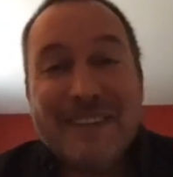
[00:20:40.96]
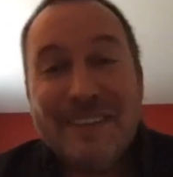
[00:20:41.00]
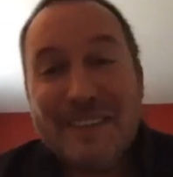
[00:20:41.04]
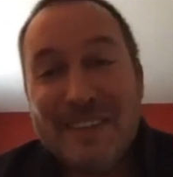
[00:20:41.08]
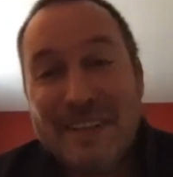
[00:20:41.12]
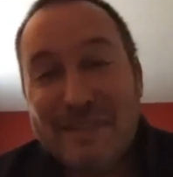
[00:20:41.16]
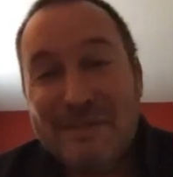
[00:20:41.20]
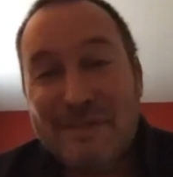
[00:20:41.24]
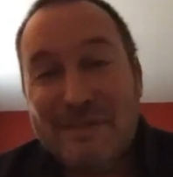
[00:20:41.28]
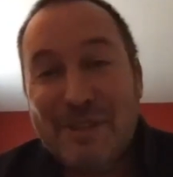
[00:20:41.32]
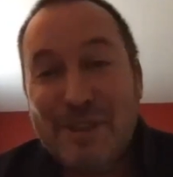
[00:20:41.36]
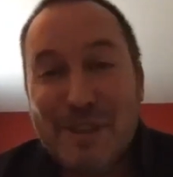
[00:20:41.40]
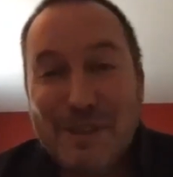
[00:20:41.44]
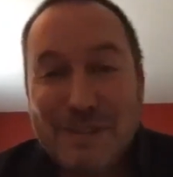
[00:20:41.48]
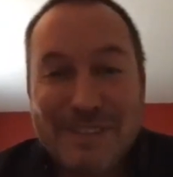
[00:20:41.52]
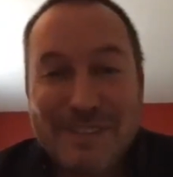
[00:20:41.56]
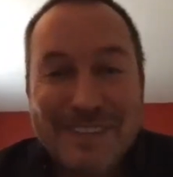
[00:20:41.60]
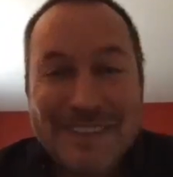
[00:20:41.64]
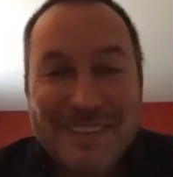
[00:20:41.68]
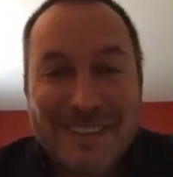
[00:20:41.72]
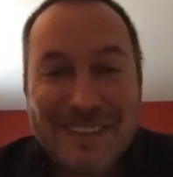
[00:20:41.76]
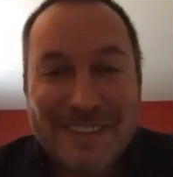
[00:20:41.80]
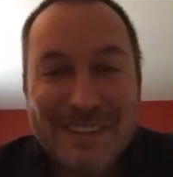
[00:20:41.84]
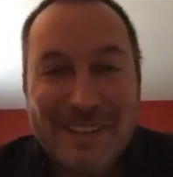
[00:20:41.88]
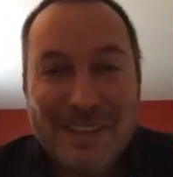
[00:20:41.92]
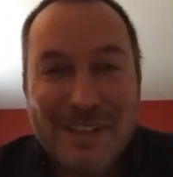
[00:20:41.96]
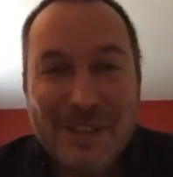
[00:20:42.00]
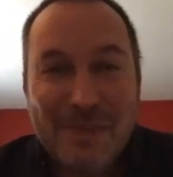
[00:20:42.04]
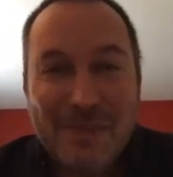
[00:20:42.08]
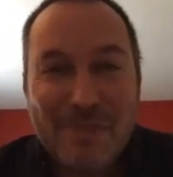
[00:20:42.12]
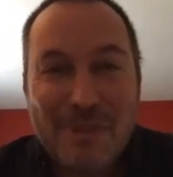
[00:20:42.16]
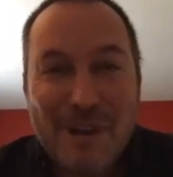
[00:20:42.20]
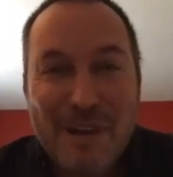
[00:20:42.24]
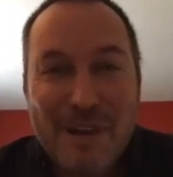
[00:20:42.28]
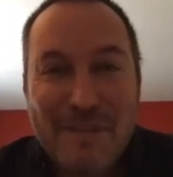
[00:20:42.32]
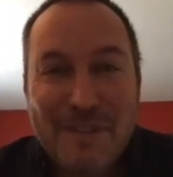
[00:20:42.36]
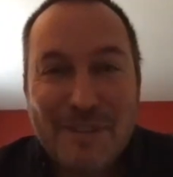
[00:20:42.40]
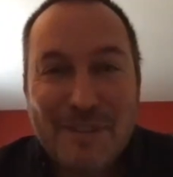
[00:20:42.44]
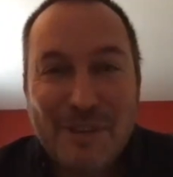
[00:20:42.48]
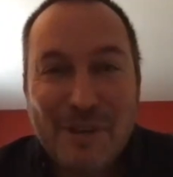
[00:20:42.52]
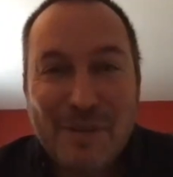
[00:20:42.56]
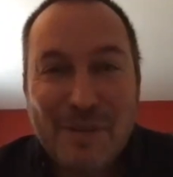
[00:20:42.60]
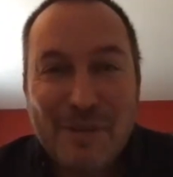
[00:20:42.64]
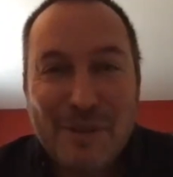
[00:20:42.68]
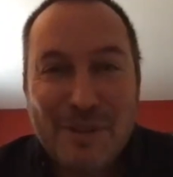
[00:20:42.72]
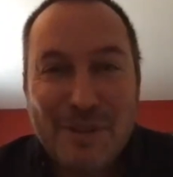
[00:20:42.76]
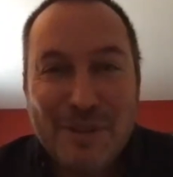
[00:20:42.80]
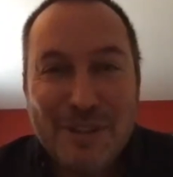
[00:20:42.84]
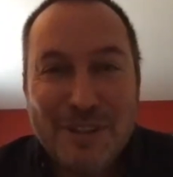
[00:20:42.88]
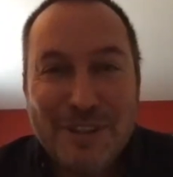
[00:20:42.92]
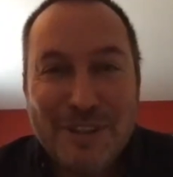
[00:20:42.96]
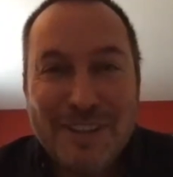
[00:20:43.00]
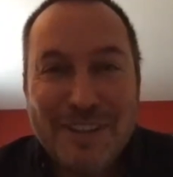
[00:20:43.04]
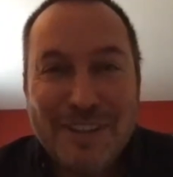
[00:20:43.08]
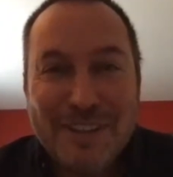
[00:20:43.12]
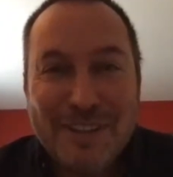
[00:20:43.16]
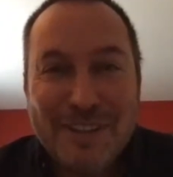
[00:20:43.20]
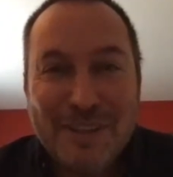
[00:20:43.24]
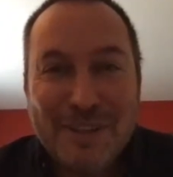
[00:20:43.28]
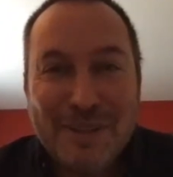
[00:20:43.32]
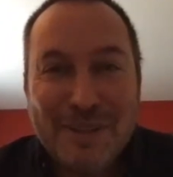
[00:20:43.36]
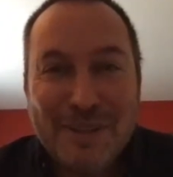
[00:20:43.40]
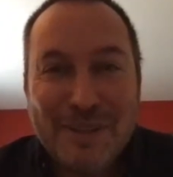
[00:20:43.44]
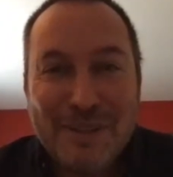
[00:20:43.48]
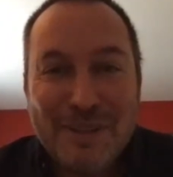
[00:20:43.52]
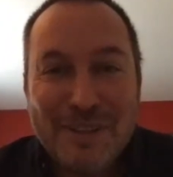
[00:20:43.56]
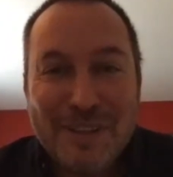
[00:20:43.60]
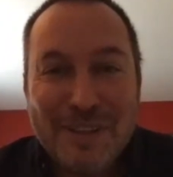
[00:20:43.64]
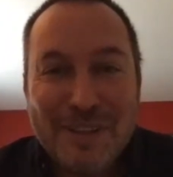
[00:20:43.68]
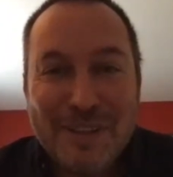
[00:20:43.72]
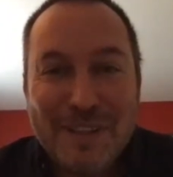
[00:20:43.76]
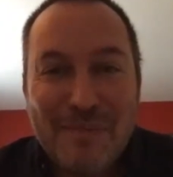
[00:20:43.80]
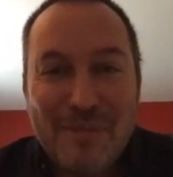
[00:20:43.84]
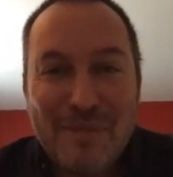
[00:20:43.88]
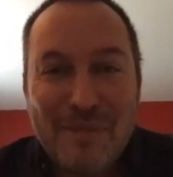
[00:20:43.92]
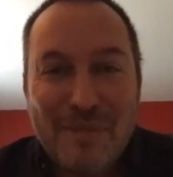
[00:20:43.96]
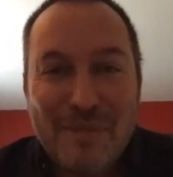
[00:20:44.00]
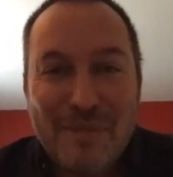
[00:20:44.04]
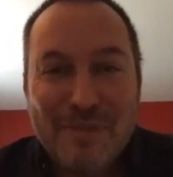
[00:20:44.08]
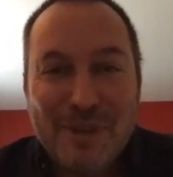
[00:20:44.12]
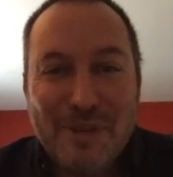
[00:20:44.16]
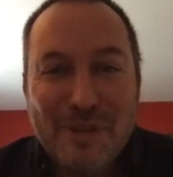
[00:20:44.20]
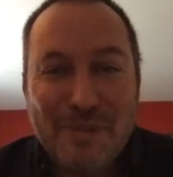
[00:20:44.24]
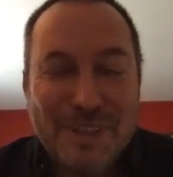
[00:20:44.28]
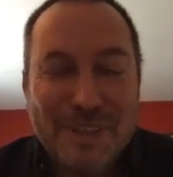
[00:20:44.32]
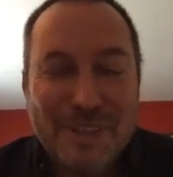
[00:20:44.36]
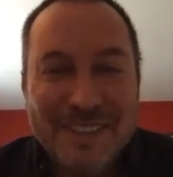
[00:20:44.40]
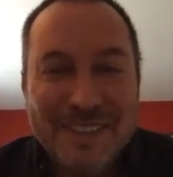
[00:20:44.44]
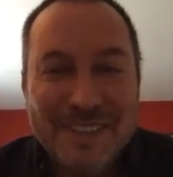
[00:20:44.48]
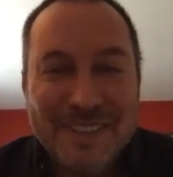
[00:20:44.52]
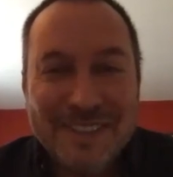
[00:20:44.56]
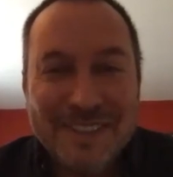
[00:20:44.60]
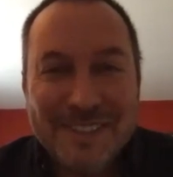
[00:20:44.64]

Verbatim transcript: If not, here's a perfect opportunity to go and move forward.